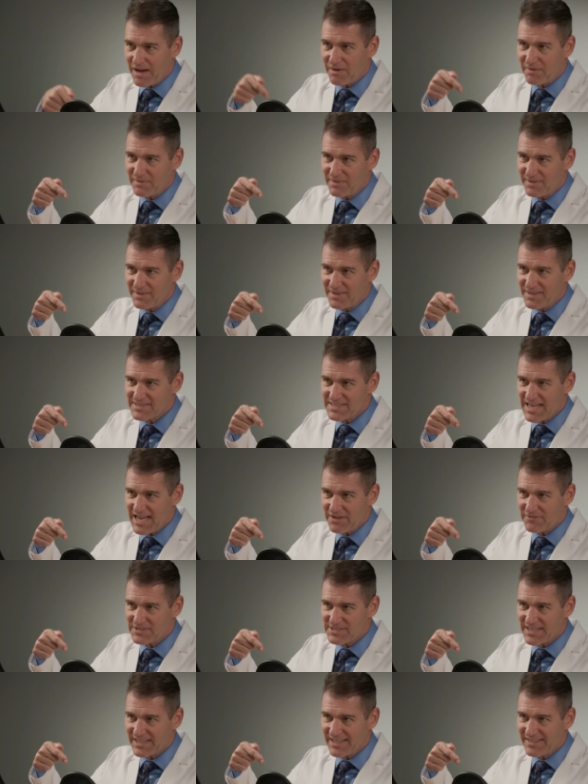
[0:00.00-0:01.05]
out is a
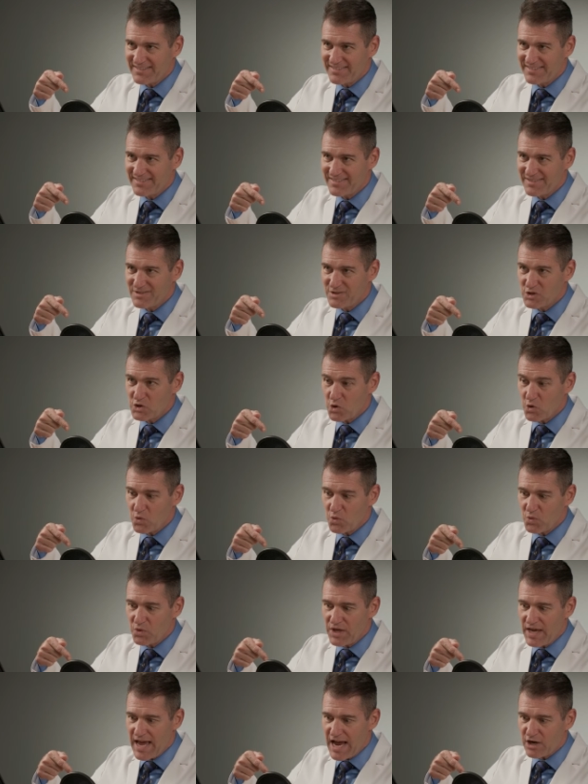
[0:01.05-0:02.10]
half a second.
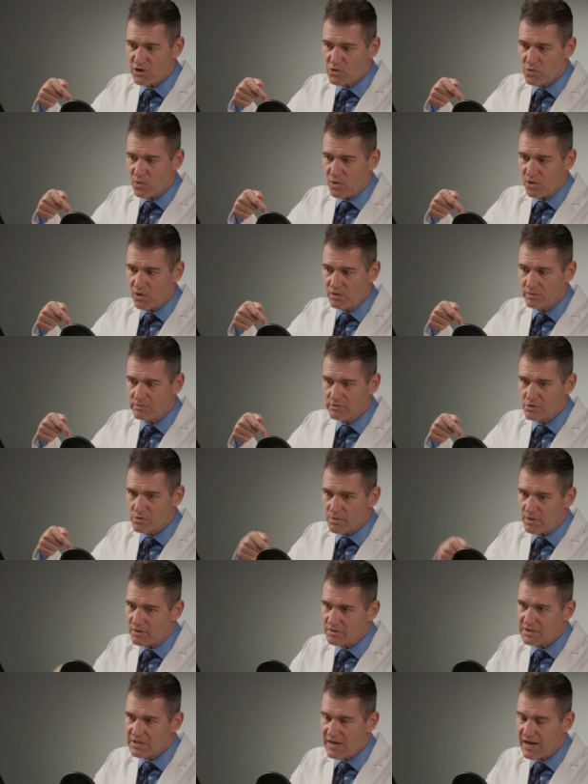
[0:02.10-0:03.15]
So the actual
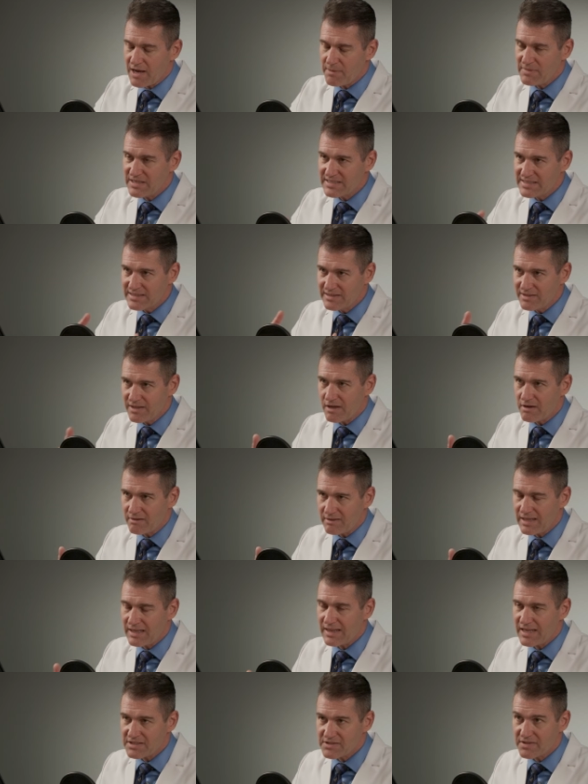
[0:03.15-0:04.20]
drill time is
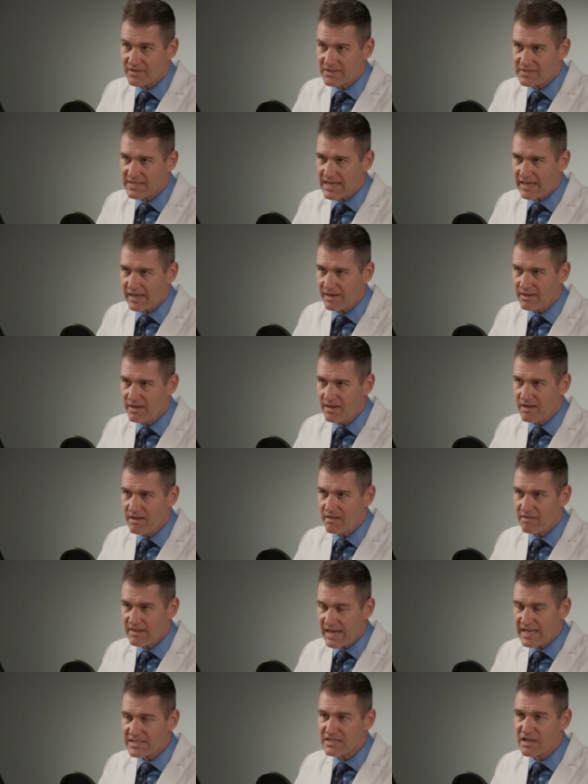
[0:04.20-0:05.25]
literally less than a second.
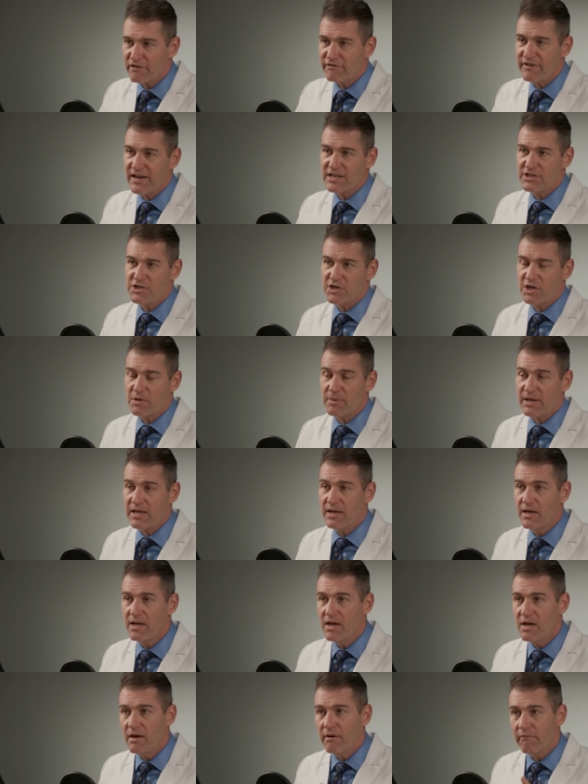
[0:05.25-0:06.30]
That's how fast you can be.
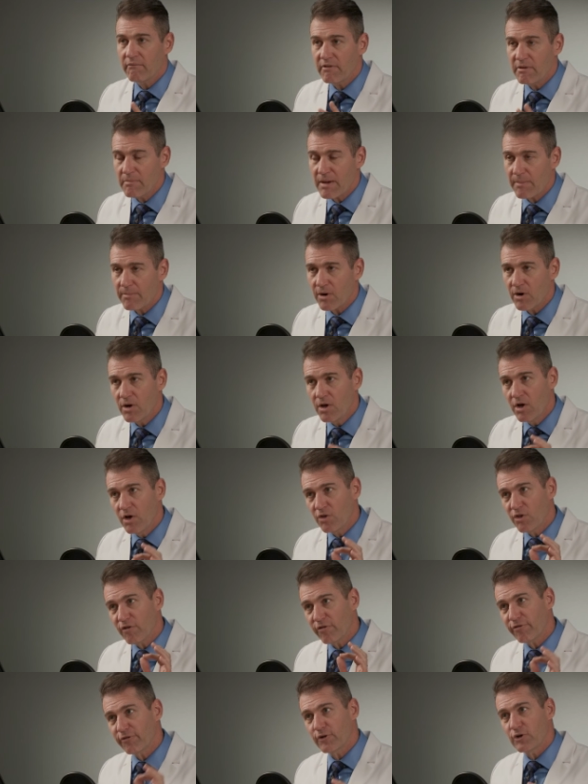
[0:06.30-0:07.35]
Remember,
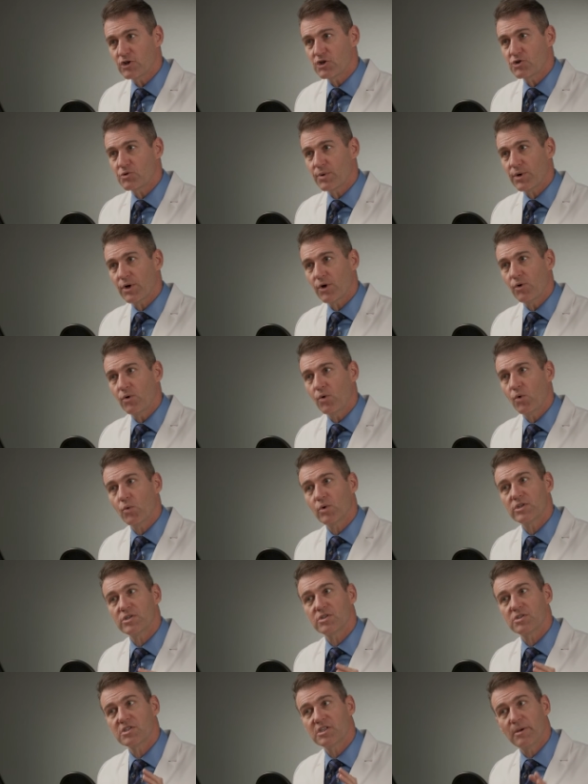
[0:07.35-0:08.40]
the first drill,
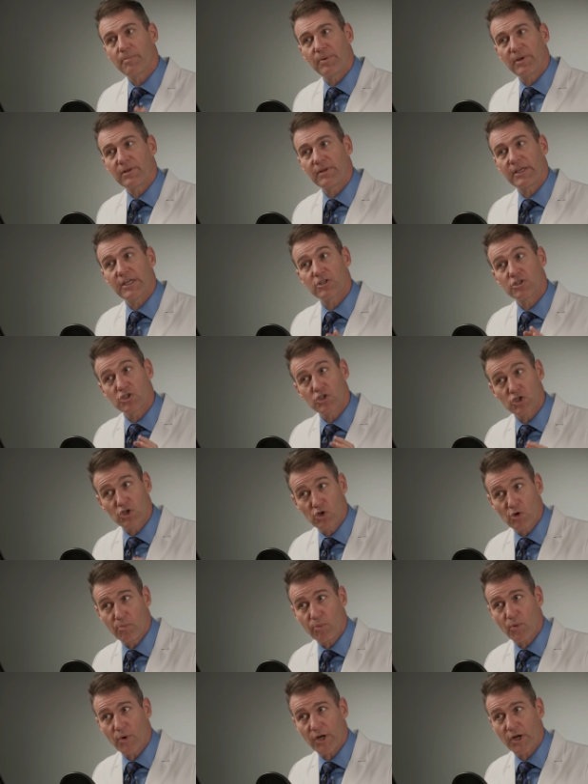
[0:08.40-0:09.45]
which is typically a
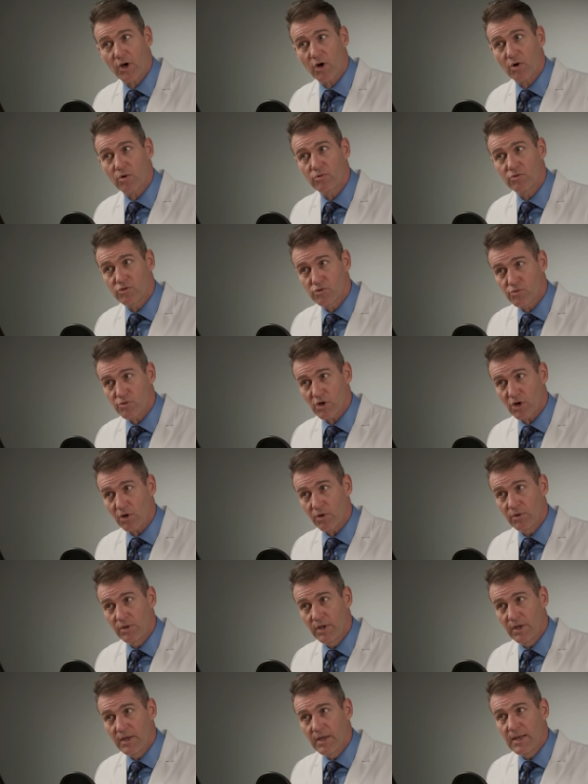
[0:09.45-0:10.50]
2.0 drill,